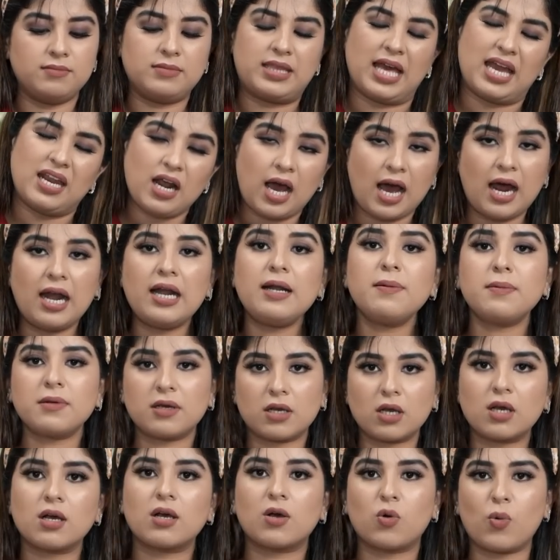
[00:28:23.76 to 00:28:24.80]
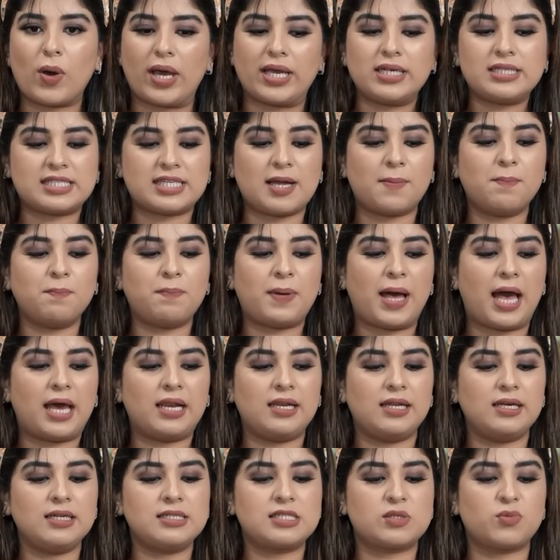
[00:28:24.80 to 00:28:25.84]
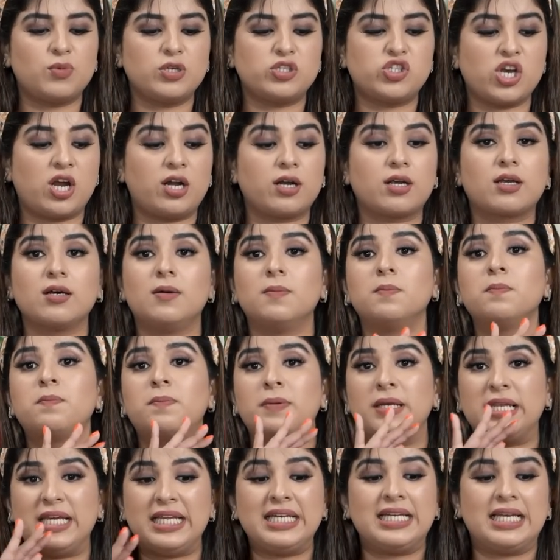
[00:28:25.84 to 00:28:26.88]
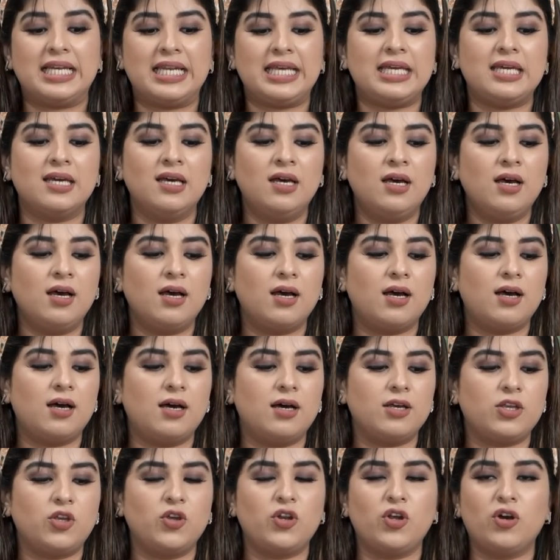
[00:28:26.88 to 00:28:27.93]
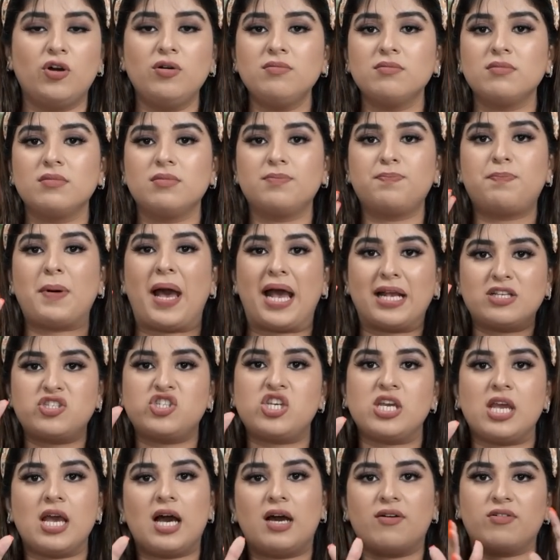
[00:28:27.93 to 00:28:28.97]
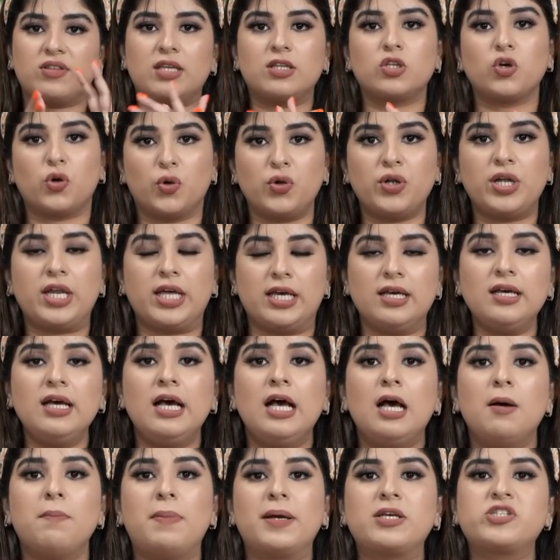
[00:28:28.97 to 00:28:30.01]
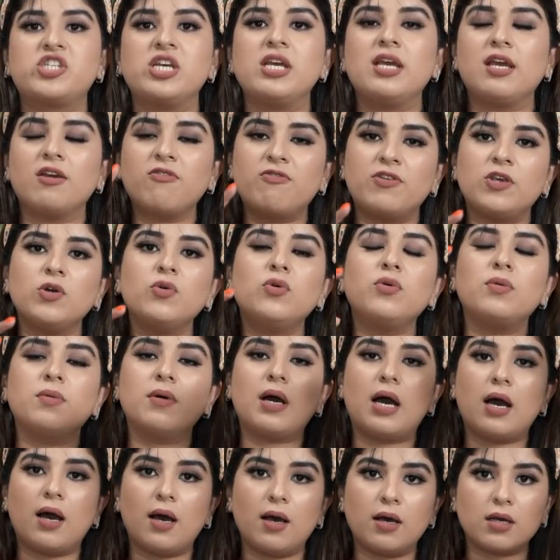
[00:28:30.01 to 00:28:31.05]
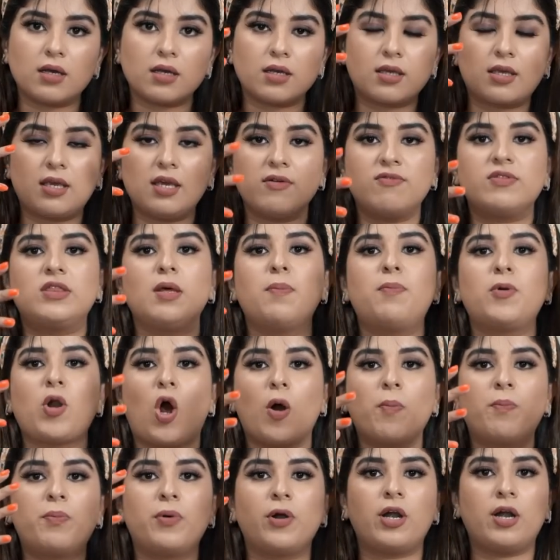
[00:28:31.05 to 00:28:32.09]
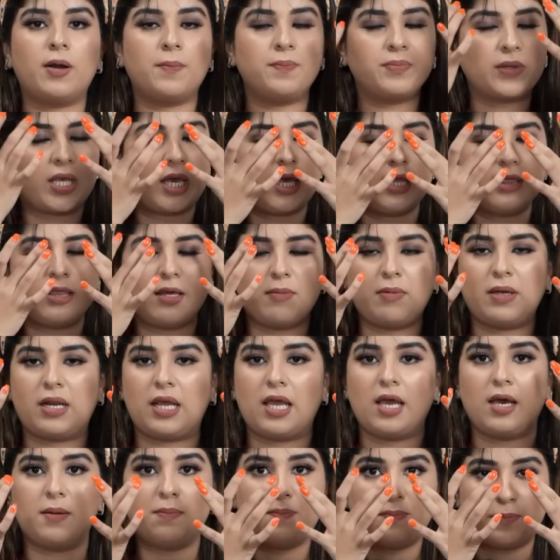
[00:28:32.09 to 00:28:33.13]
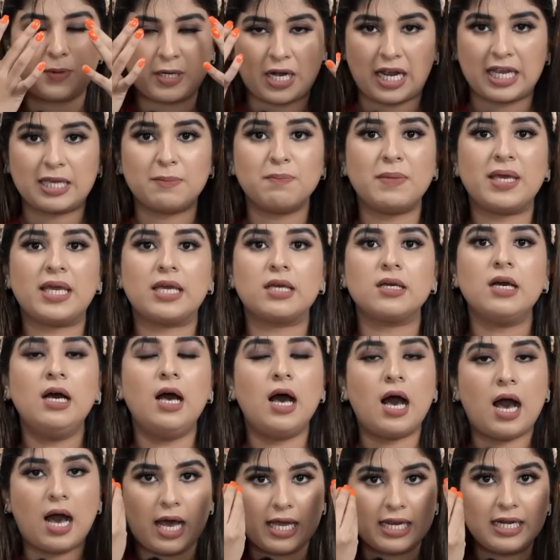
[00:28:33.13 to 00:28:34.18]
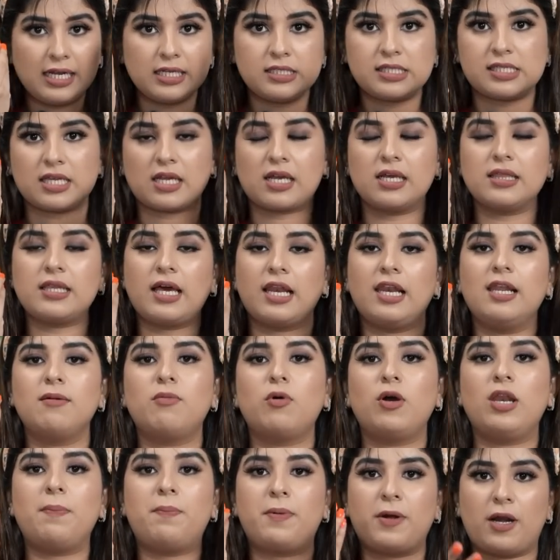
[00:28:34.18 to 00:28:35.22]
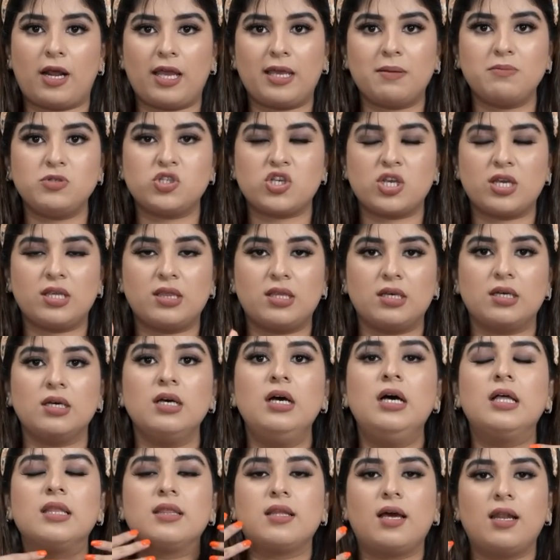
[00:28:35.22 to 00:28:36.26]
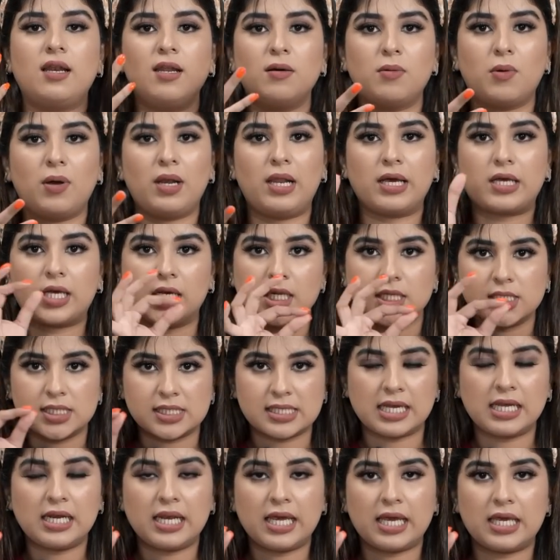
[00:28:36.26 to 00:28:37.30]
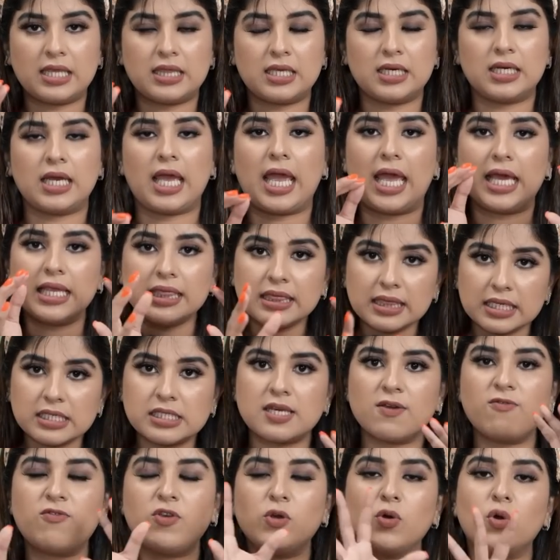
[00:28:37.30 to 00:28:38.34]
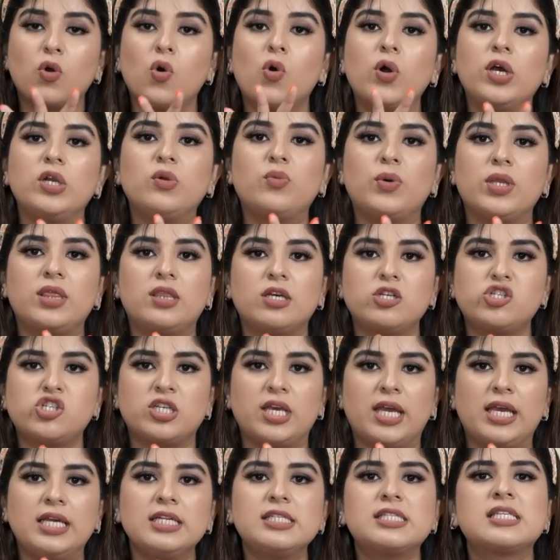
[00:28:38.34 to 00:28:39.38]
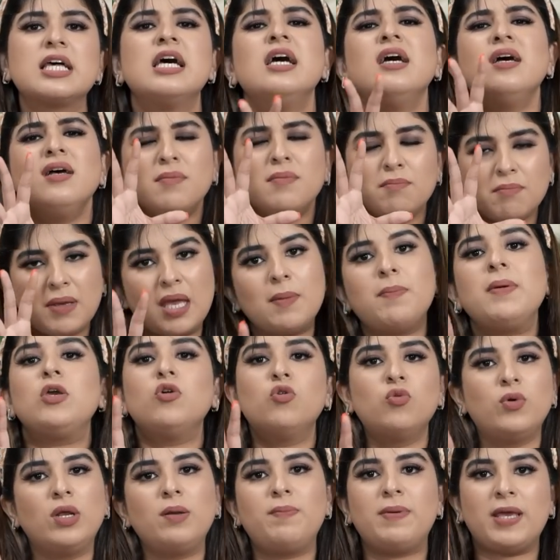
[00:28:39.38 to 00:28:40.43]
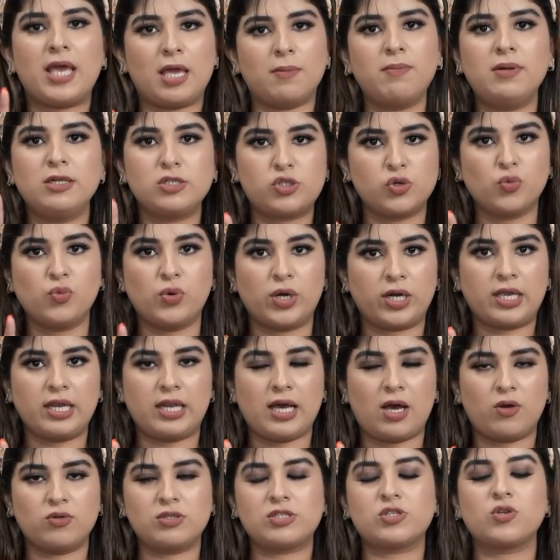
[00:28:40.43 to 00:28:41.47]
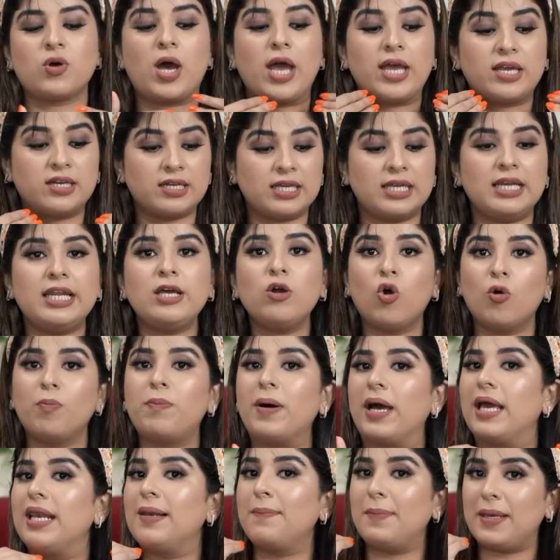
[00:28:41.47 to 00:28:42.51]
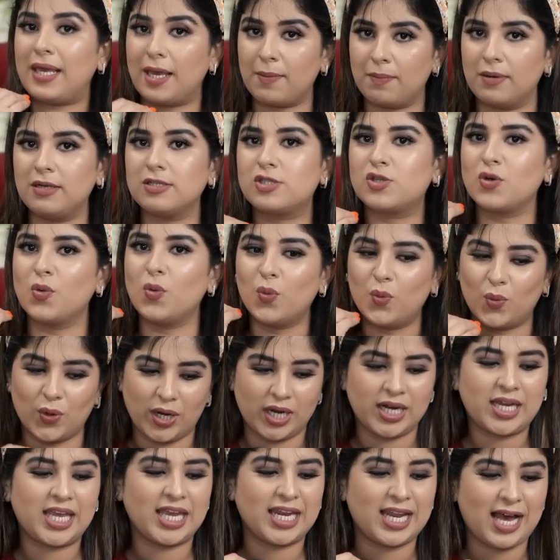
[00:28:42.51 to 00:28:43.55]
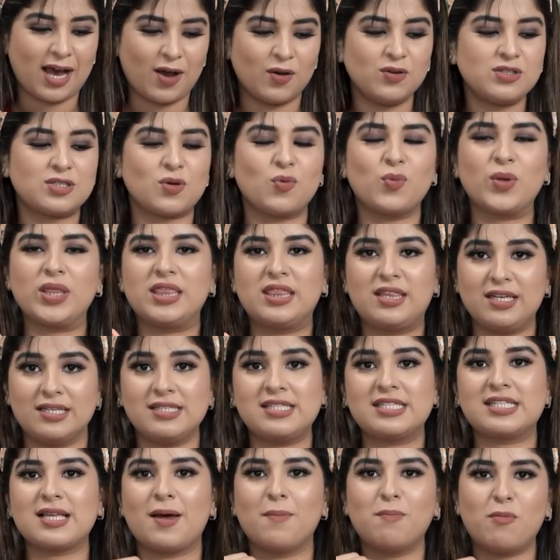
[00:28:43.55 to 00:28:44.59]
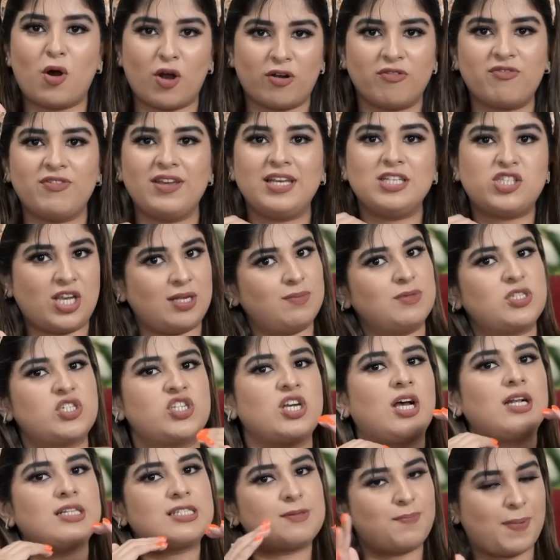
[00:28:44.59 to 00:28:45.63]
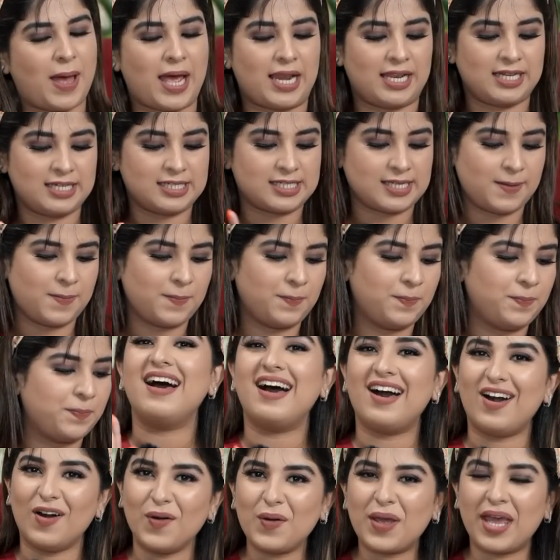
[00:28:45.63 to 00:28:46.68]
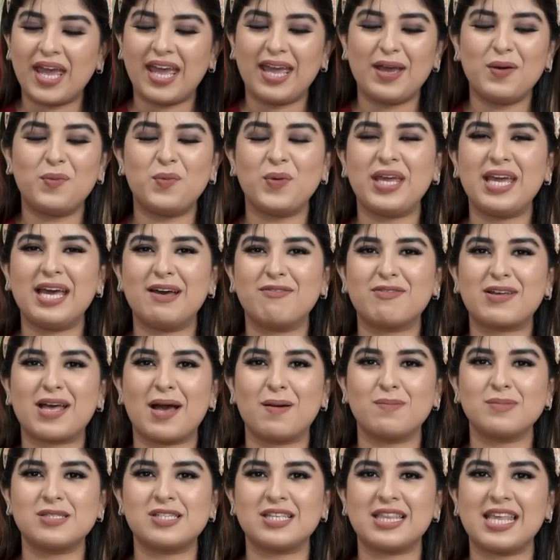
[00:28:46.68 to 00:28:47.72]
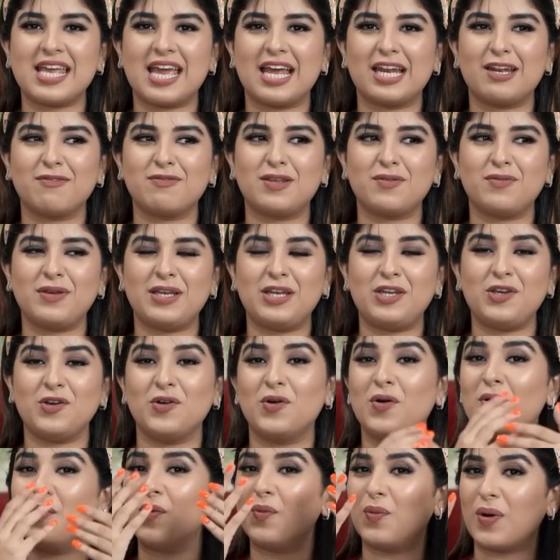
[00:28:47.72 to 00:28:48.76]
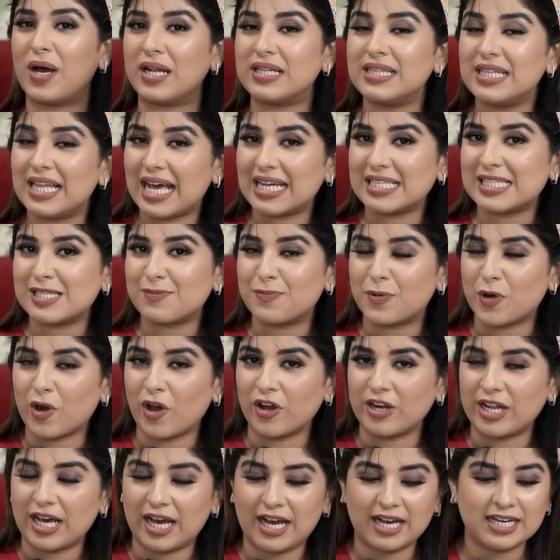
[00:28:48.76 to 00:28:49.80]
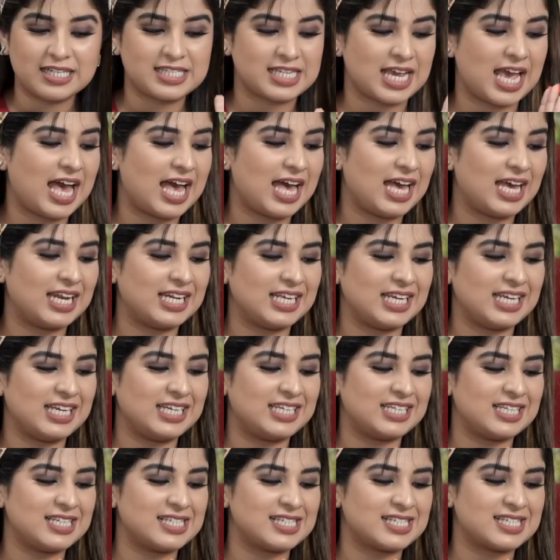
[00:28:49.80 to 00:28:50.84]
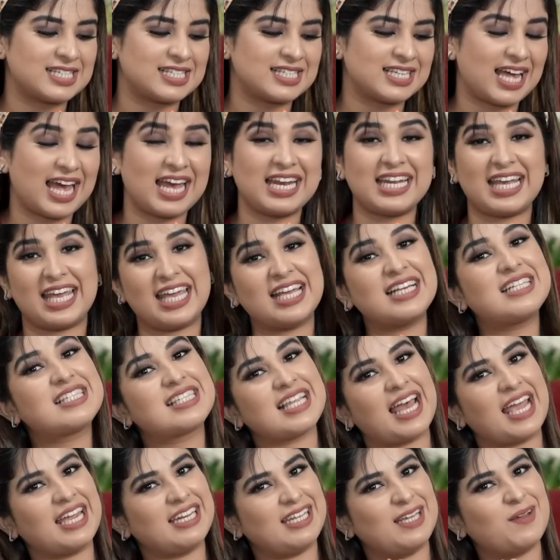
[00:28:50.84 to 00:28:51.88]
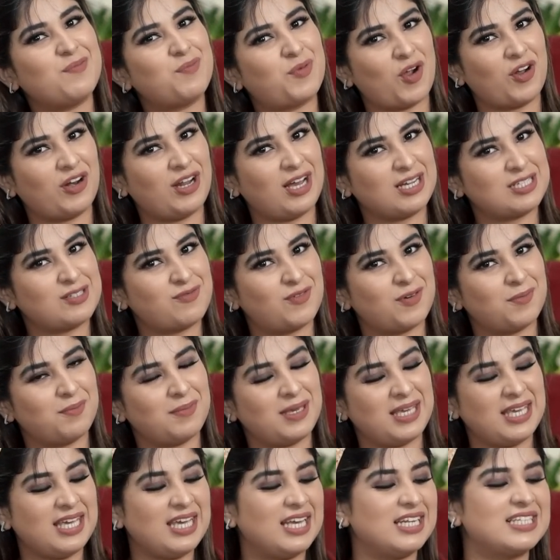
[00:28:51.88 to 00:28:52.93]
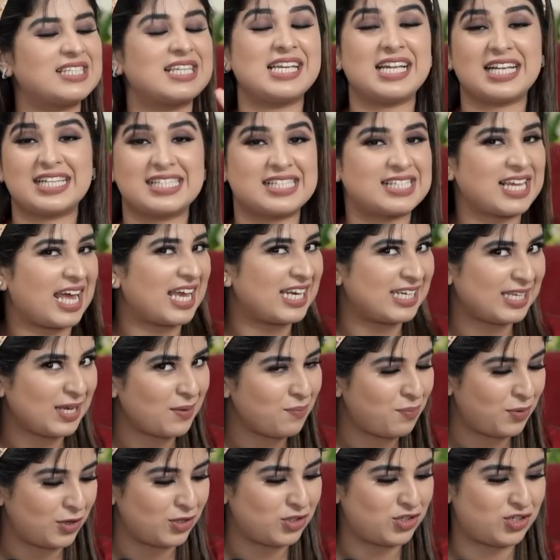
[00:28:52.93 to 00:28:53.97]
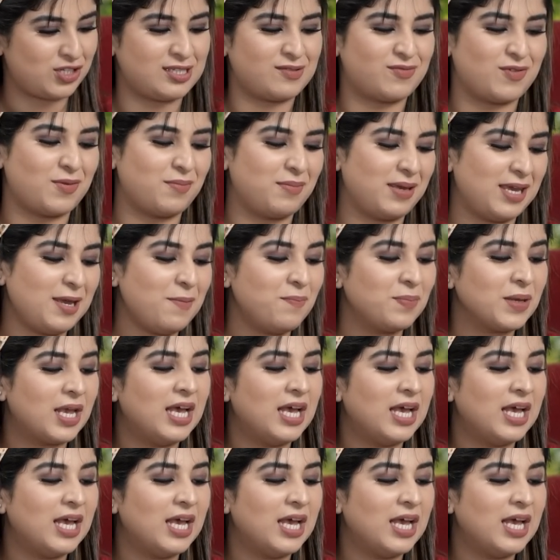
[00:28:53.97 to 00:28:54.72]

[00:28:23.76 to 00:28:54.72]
there are quite some palettes which are completely you know patchy avunnathu undu pakshe if you give the proper endha paraya priming eyelids okke nalla pole prime cheythu nalla pole conceal cheythu ennitt if you go in with the shades maybe you will be able to work it out. So I really hope I'll be able to work it out with this Morphe James Charles palette. Okay, we have come to the end of the video. One last product, and it is an exciting product for me. It's an exciting purchase for me.